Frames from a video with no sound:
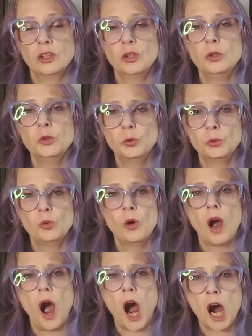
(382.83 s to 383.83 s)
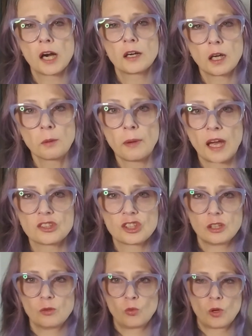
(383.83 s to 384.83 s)
You are a
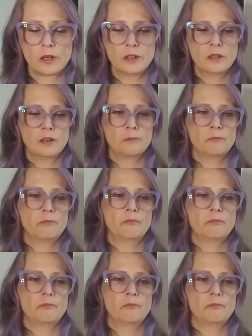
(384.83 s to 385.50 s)
compassionate warrior.